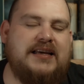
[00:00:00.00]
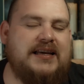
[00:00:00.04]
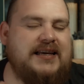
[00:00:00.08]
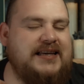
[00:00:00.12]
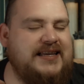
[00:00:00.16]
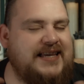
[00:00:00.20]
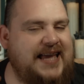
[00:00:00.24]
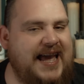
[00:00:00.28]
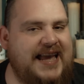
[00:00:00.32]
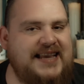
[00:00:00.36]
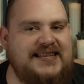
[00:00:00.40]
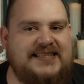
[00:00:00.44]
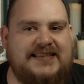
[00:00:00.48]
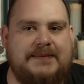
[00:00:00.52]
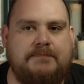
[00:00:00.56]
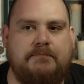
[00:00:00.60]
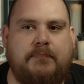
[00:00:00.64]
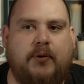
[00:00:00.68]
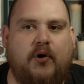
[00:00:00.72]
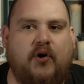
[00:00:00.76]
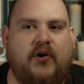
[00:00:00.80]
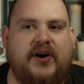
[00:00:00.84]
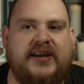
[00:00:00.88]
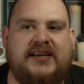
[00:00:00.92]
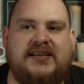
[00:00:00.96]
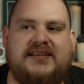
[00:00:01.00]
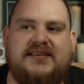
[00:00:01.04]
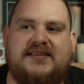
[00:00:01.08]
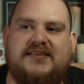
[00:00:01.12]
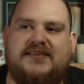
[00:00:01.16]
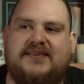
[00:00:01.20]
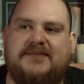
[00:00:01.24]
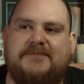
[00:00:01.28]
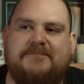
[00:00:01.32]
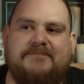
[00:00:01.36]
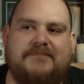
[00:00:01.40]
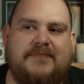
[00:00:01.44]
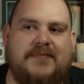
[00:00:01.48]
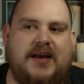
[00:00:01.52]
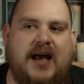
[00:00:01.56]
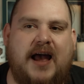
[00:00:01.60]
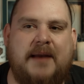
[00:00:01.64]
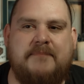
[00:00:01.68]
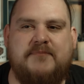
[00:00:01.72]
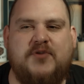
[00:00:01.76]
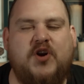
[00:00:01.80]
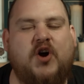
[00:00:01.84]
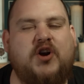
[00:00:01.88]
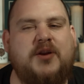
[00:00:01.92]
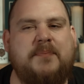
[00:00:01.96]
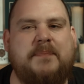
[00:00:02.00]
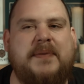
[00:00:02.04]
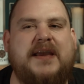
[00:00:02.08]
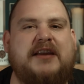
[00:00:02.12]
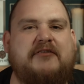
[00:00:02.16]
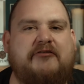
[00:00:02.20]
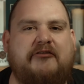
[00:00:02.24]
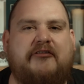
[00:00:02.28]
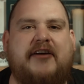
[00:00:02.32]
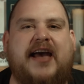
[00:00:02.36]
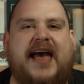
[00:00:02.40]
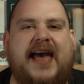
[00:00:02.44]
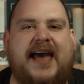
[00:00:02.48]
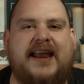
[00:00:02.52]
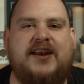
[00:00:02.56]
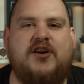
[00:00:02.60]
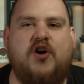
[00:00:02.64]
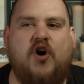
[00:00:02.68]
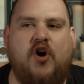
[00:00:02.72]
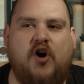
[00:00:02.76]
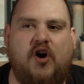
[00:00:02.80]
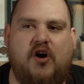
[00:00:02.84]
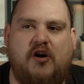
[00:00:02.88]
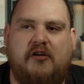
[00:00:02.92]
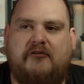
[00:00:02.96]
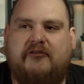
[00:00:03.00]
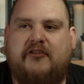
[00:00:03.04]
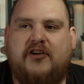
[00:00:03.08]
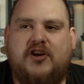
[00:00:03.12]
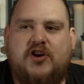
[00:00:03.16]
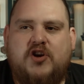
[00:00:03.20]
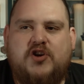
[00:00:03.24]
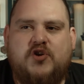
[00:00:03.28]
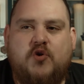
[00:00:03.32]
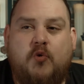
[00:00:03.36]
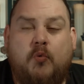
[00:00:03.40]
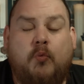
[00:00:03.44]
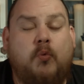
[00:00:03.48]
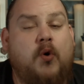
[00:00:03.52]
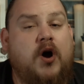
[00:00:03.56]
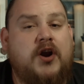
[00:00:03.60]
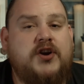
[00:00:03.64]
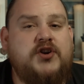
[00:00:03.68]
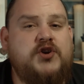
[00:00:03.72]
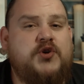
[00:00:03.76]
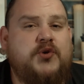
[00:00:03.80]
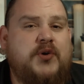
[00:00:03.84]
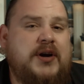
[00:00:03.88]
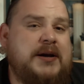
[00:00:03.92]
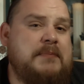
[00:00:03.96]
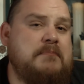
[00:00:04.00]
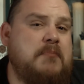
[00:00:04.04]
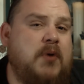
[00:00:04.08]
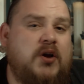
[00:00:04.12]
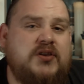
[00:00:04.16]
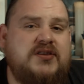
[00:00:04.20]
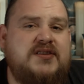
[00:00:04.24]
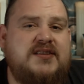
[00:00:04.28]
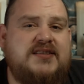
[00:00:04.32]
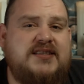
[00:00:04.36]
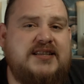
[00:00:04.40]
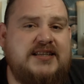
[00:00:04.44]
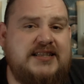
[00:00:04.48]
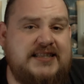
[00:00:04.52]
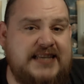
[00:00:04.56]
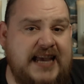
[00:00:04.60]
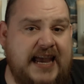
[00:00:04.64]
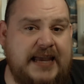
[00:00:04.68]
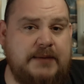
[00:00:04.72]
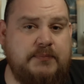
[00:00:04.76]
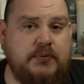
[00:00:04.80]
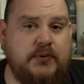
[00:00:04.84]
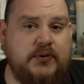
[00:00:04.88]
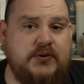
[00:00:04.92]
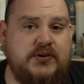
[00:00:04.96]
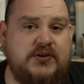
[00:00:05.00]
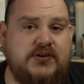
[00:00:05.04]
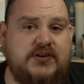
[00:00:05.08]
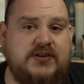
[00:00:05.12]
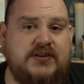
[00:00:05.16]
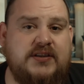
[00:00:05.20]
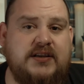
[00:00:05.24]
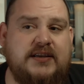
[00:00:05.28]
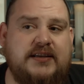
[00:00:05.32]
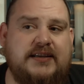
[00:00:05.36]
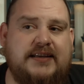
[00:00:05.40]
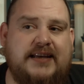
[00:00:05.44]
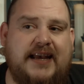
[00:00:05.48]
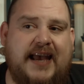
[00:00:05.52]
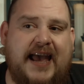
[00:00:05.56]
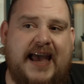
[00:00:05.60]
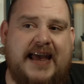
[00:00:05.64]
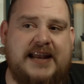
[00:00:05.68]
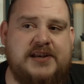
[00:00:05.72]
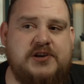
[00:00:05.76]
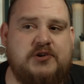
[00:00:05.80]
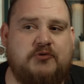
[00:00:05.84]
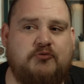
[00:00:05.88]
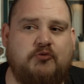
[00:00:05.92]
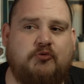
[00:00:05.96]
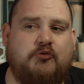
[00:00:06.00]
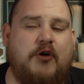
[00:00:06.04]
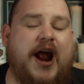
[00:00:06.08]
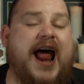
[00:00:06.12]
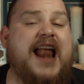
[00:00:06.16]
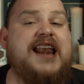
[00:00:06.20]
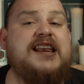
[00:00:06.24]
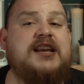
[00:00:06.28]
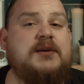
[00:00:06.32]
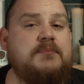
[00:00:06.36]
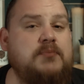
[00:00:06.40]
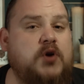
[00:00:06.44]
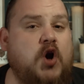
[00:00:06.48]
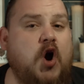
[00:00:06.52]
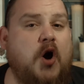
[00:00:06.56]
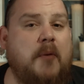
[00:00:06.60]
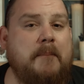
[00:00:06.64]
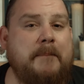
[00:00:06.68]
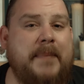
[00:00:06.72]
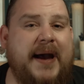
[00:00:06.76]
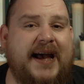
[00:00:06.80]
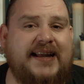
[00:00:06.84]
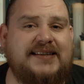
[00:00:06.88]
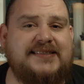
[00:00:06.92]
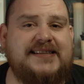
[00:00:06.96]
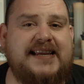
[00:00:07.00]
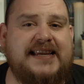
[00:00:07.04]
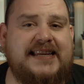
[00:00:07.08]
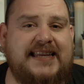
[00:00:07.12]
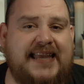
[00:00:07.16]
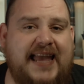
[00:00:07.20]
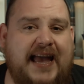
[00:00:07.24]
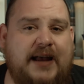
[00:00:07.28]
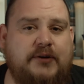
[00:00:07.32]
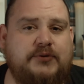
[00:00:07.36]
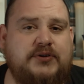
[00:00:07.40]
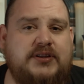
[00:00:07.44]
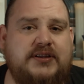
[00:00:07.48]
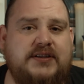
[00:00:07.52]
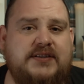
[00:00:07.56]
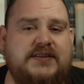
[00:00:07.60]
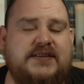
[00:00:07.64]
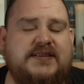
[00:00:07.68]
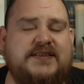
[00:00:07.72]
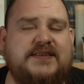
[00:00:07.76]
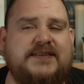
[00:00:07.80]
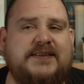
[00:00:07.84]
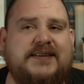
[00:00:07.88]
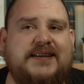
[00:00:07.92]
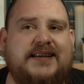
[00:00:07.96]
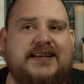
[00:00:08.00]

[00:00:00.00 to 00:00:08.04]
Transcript: Case in point, I'm not a big fan of wandering monster tables and random combat encounters.